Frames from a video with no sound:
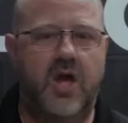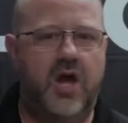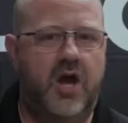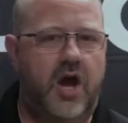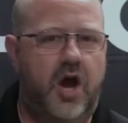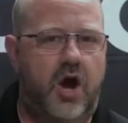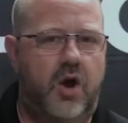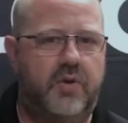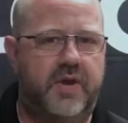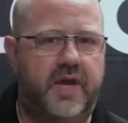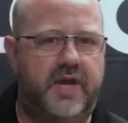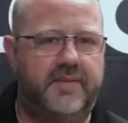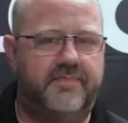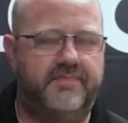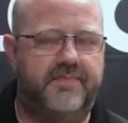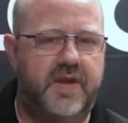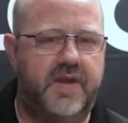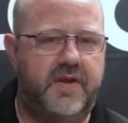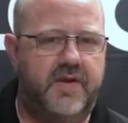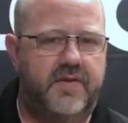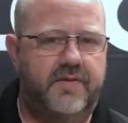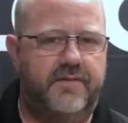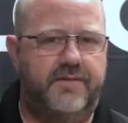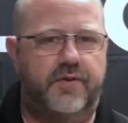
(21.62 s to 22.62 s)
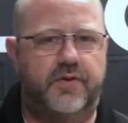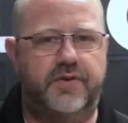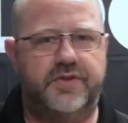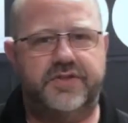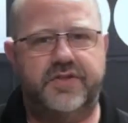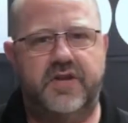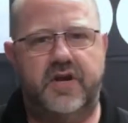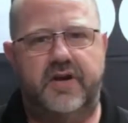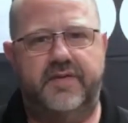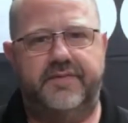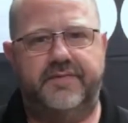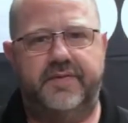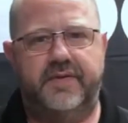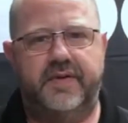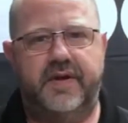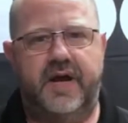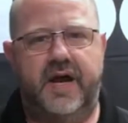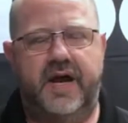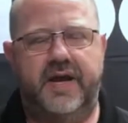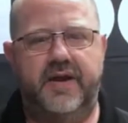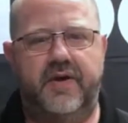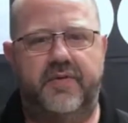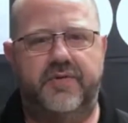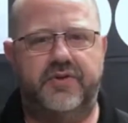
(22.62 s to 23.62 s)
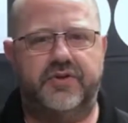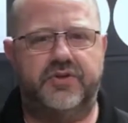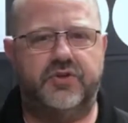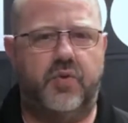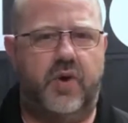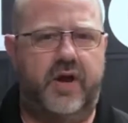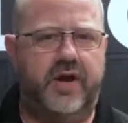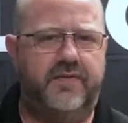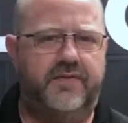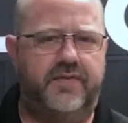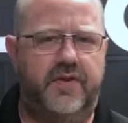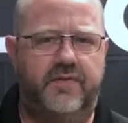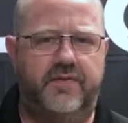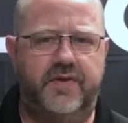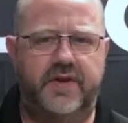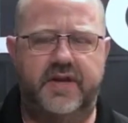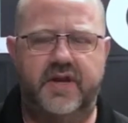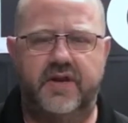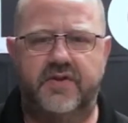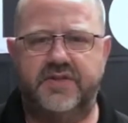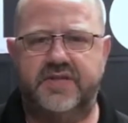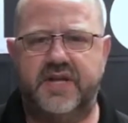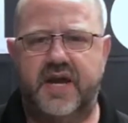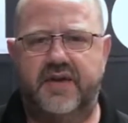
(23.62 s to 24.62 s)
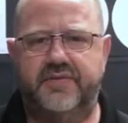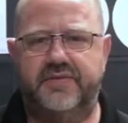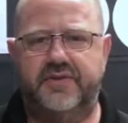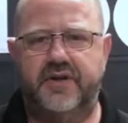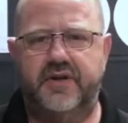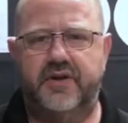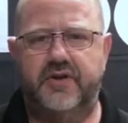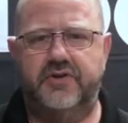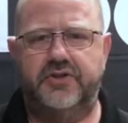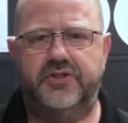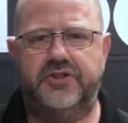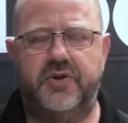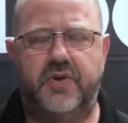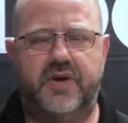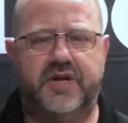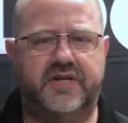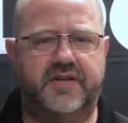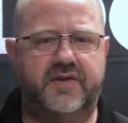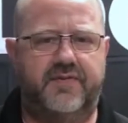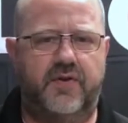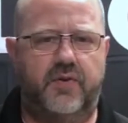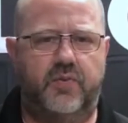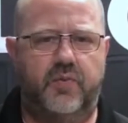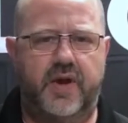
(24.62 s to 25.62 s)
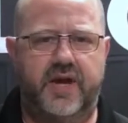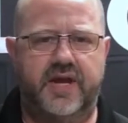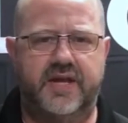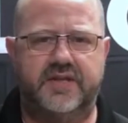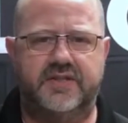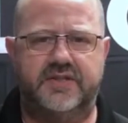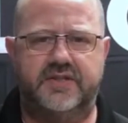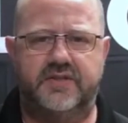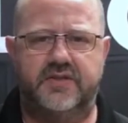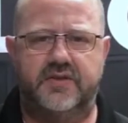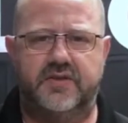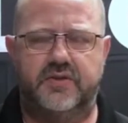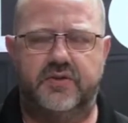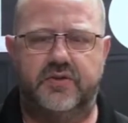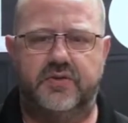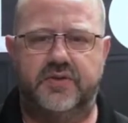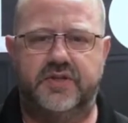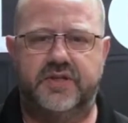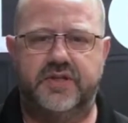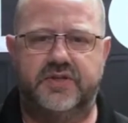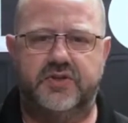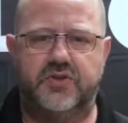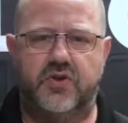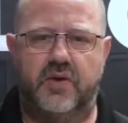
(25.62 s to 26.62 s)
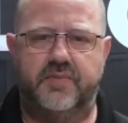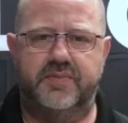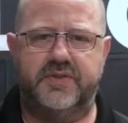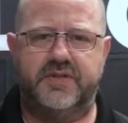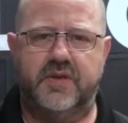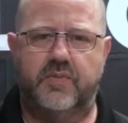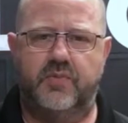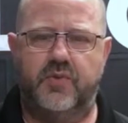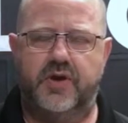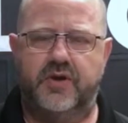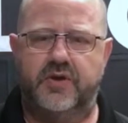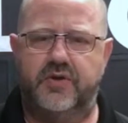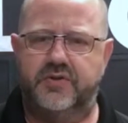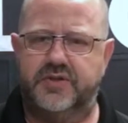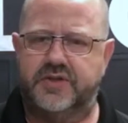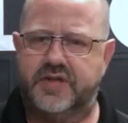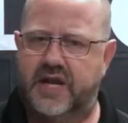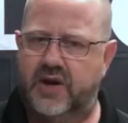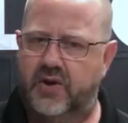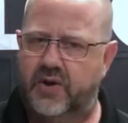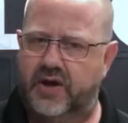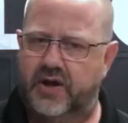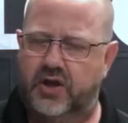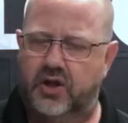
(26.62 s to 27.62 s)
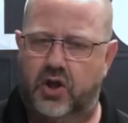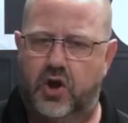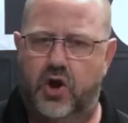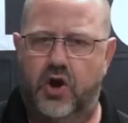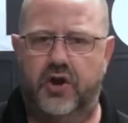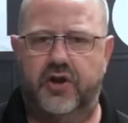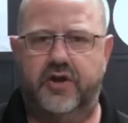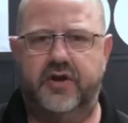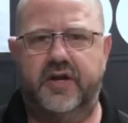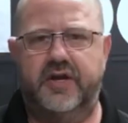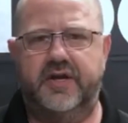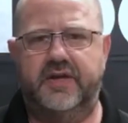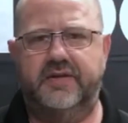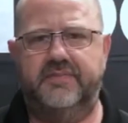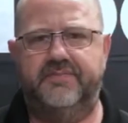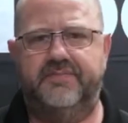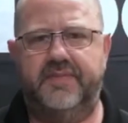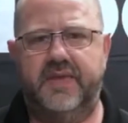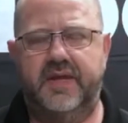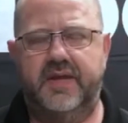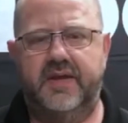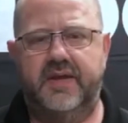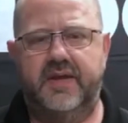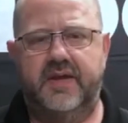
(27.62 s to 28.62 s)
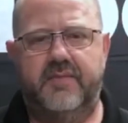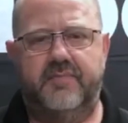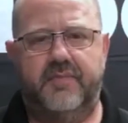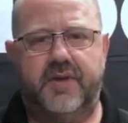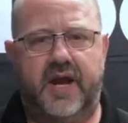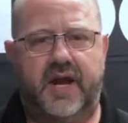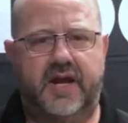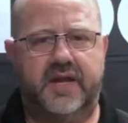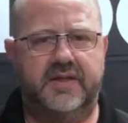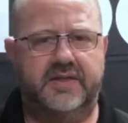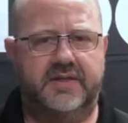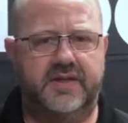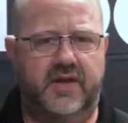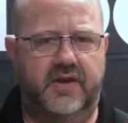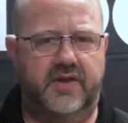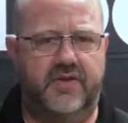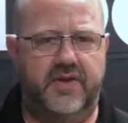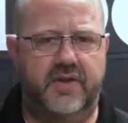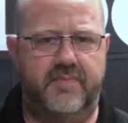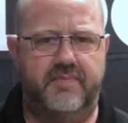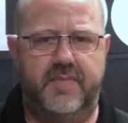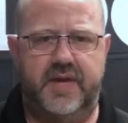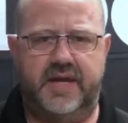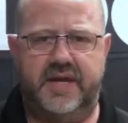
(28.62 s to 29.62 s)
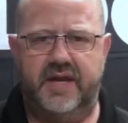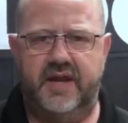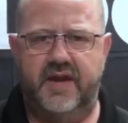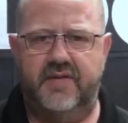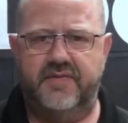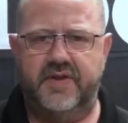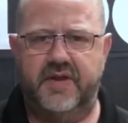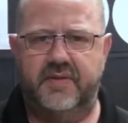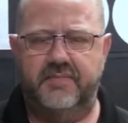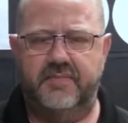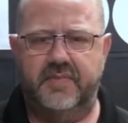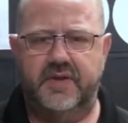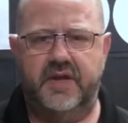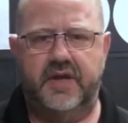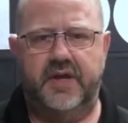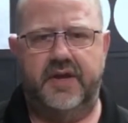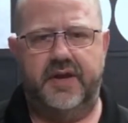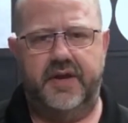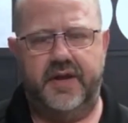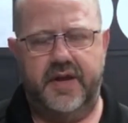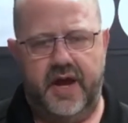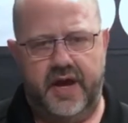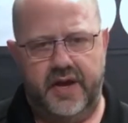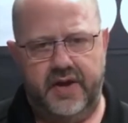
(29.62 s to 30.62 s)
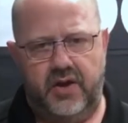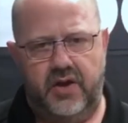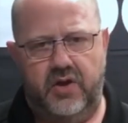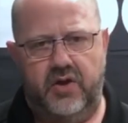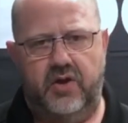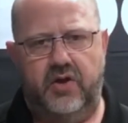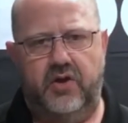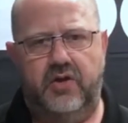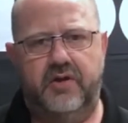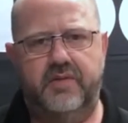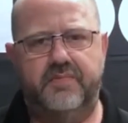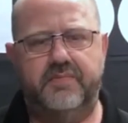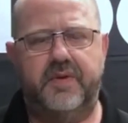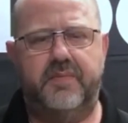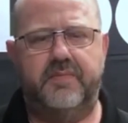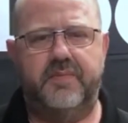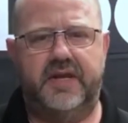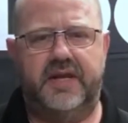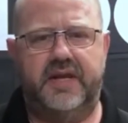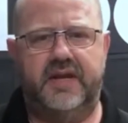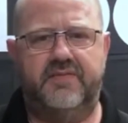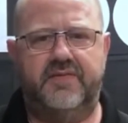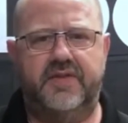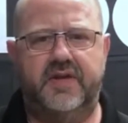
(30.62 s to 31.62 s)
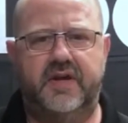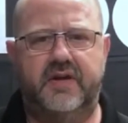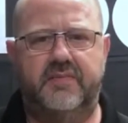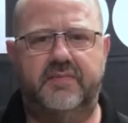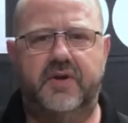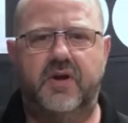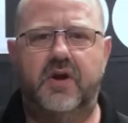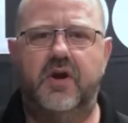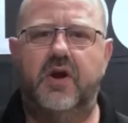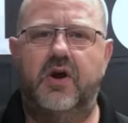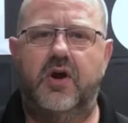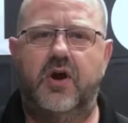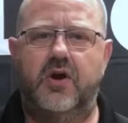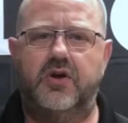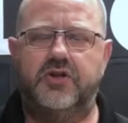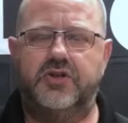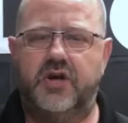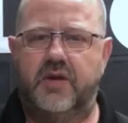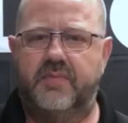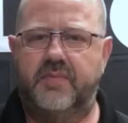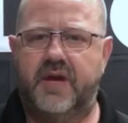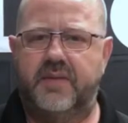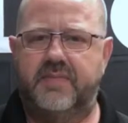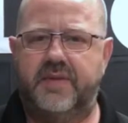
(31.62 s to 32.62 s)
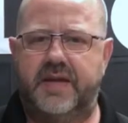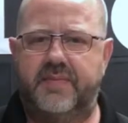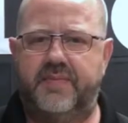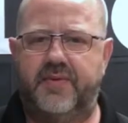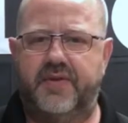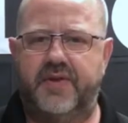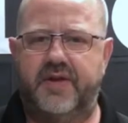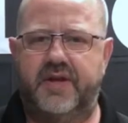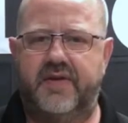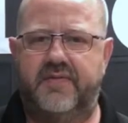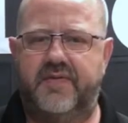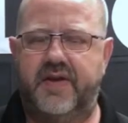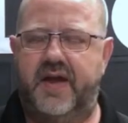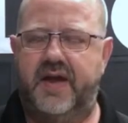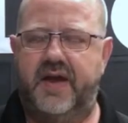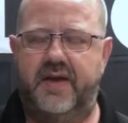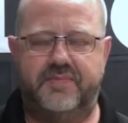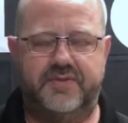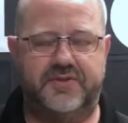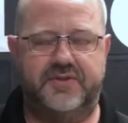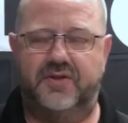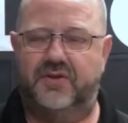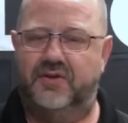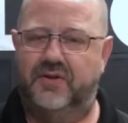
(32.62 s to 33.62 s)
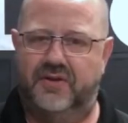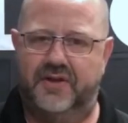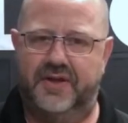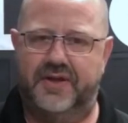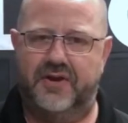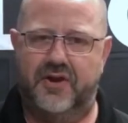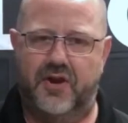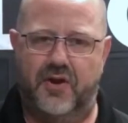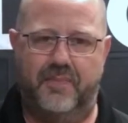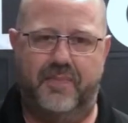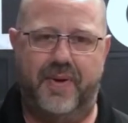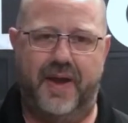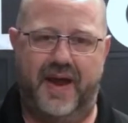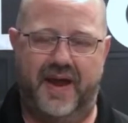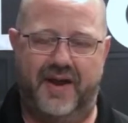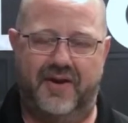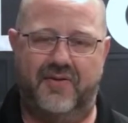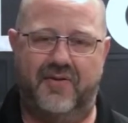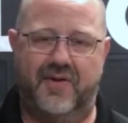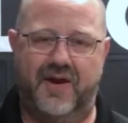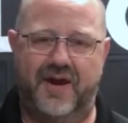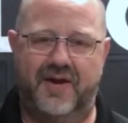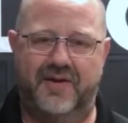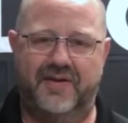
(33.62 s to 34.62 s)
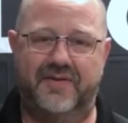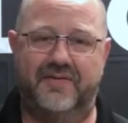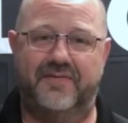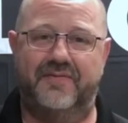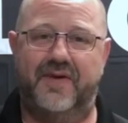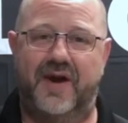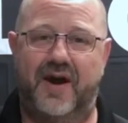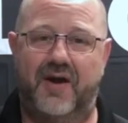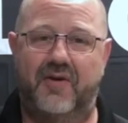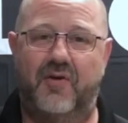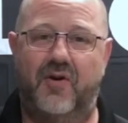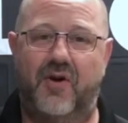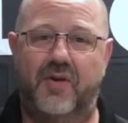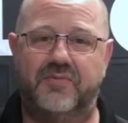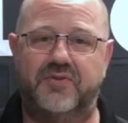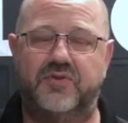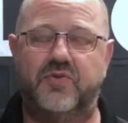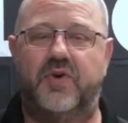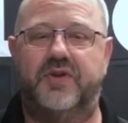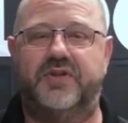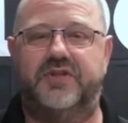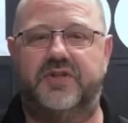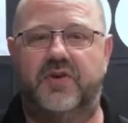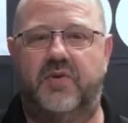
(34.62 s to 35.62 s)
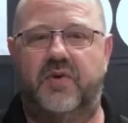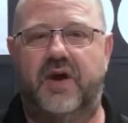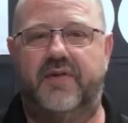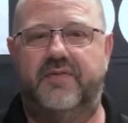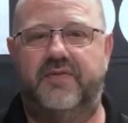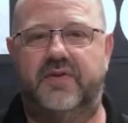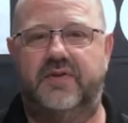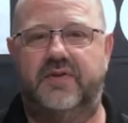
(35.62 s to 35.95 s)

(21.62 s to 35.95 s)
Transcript: Okay, first off, I know there's quite a few videos out there showing different ways to disarm someone who's carrying a long gun. But I can tell you that many of them, not all, but many of them are taught by people that have absolutely no background in firearms whatsoever.